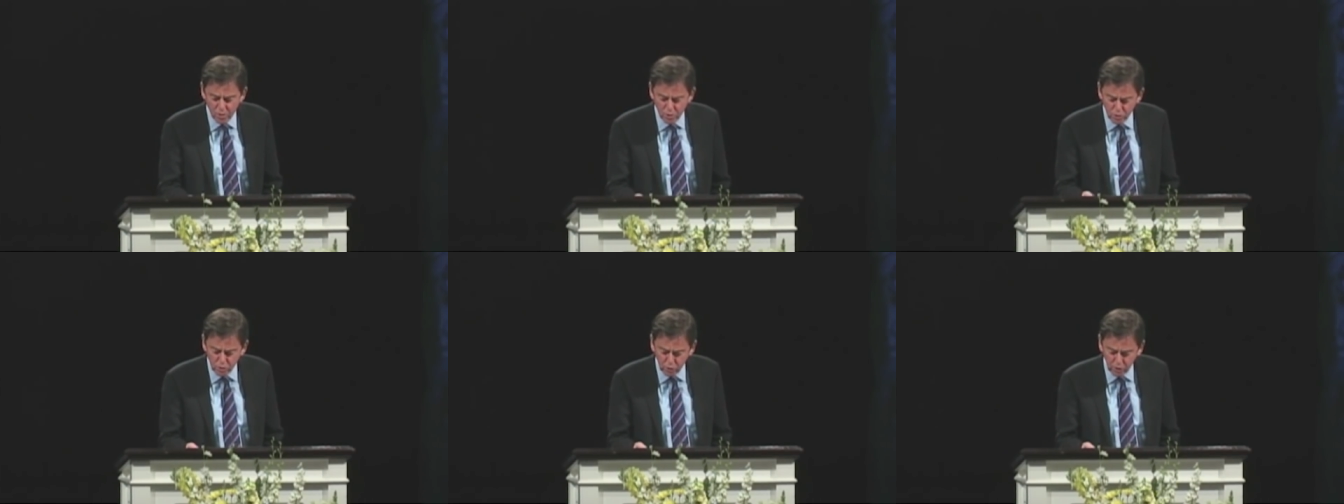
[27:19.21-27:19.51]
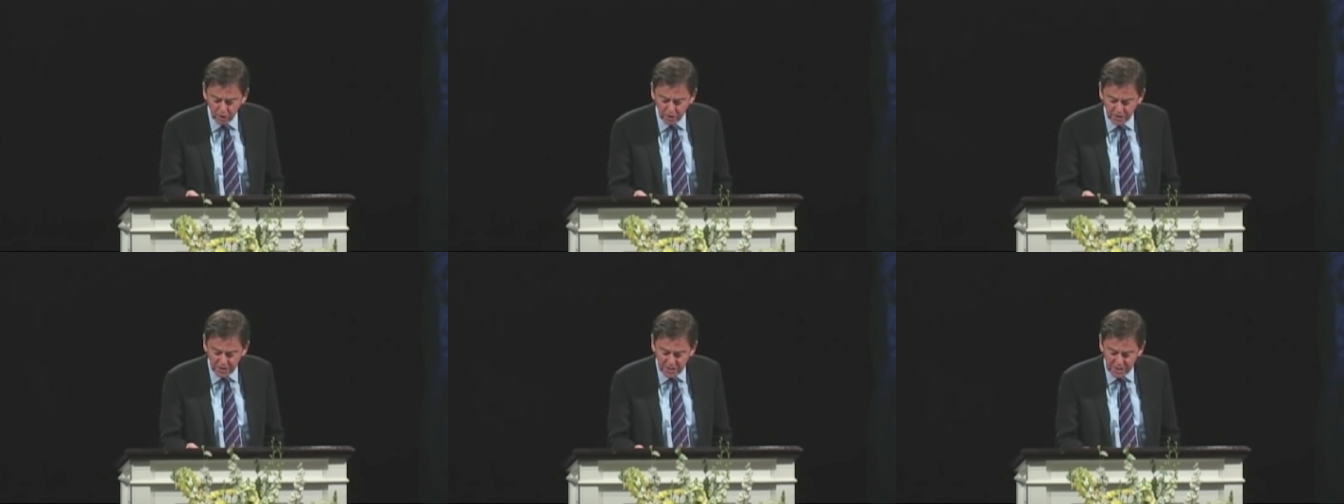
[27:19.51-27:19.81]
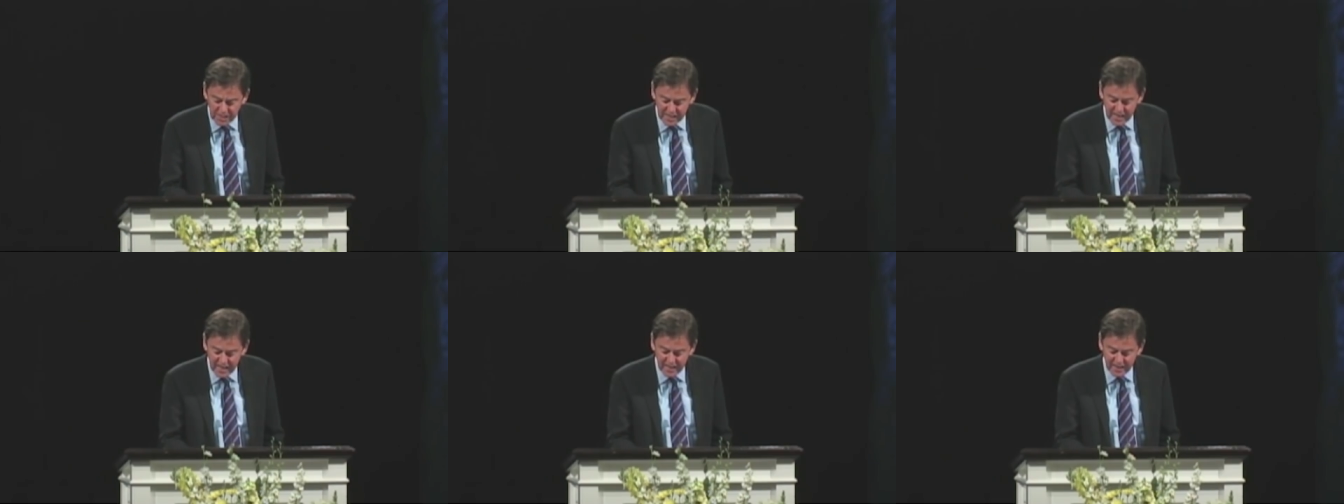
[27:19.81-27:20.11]
to
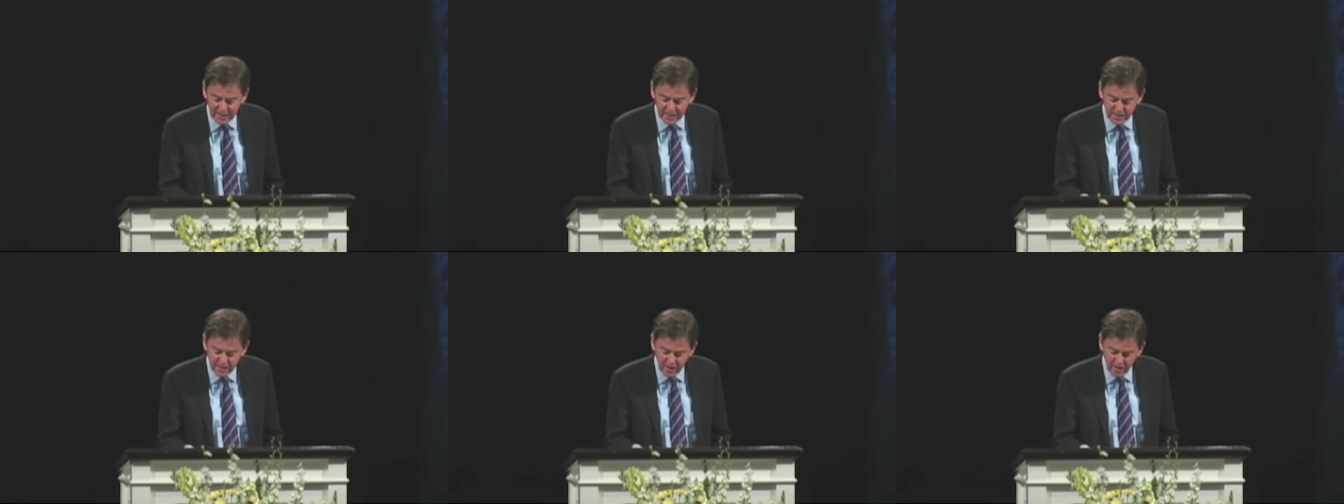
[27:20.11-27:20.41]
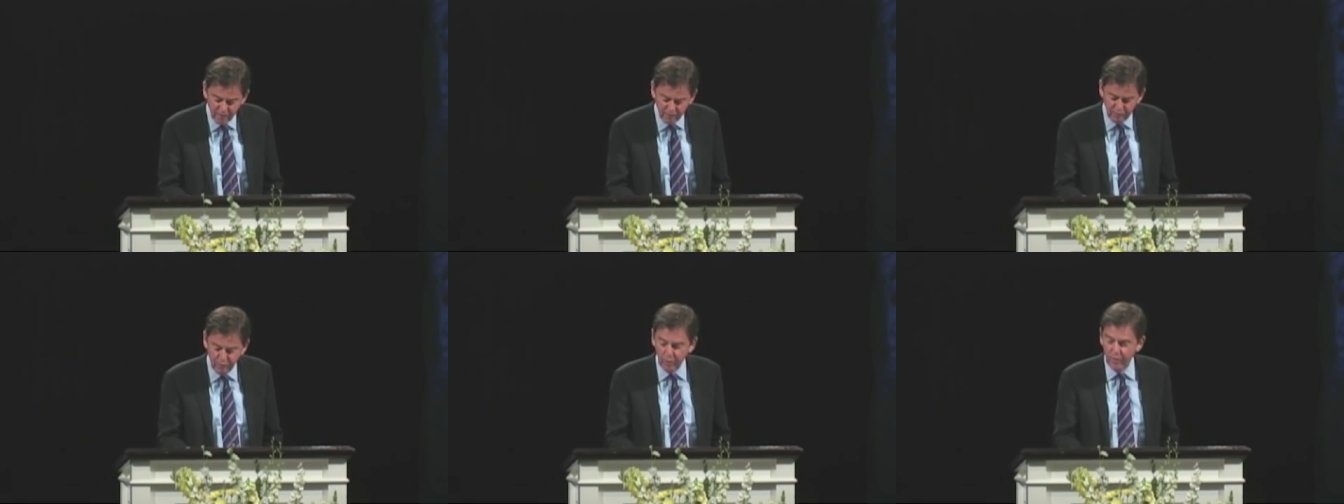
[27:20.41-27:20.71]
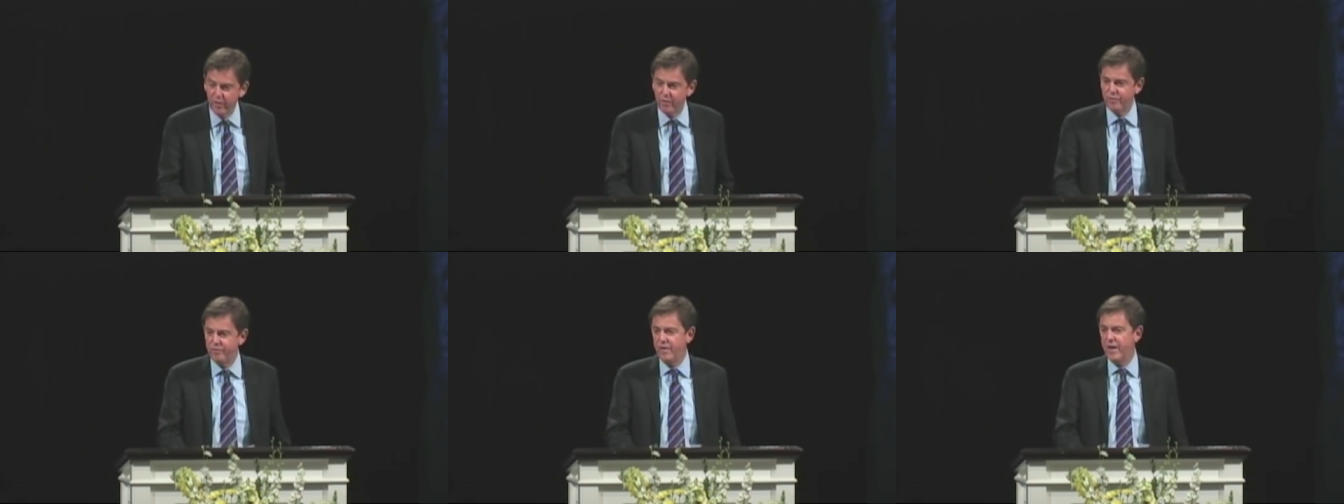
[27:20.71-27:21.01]
contend
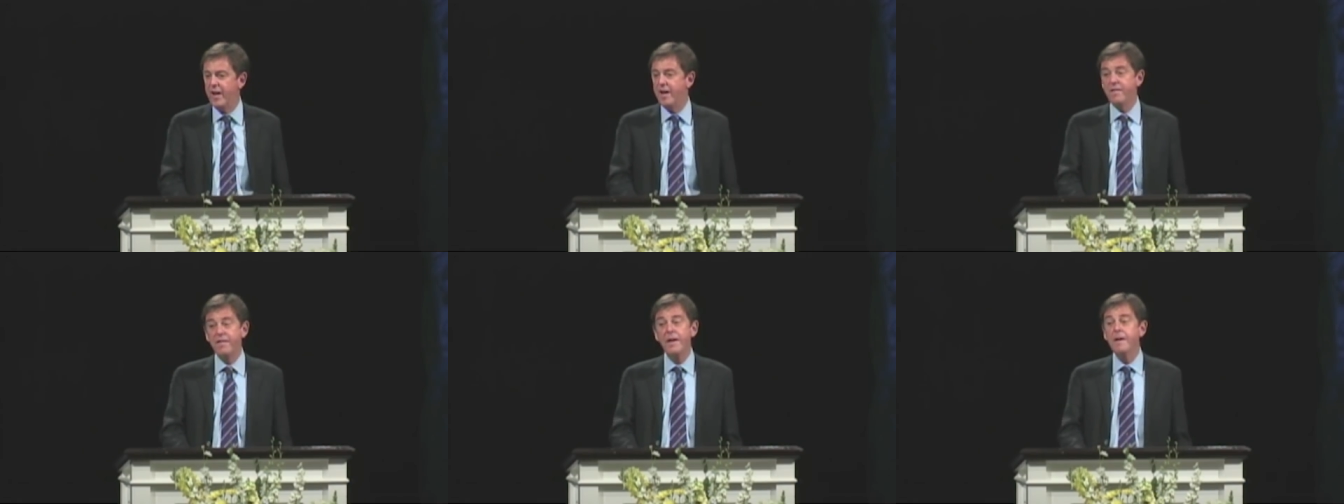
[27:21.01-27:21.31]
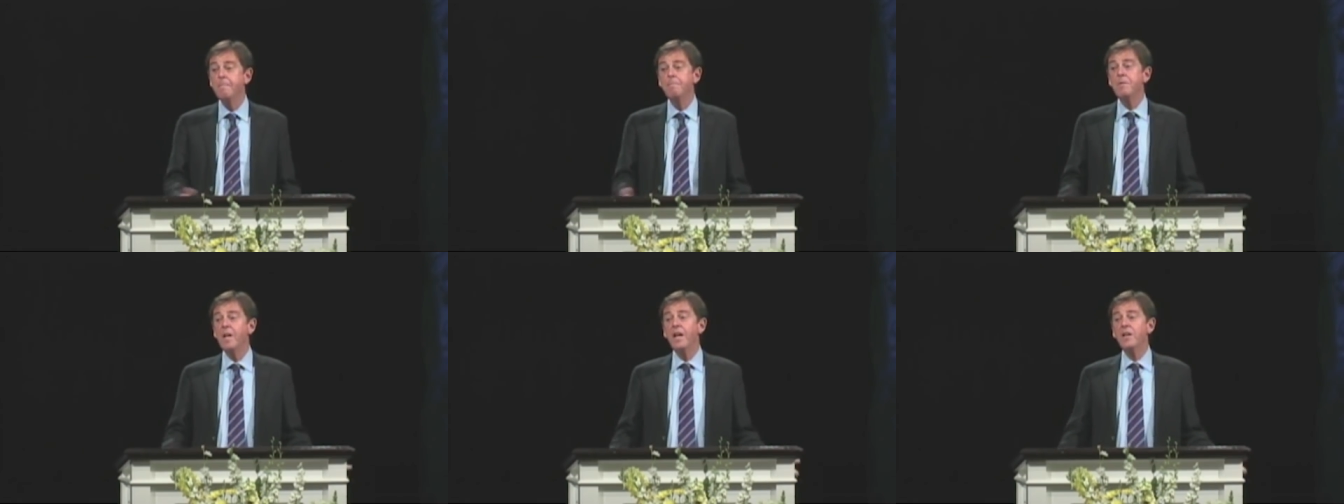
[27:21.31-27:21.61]
for the faith.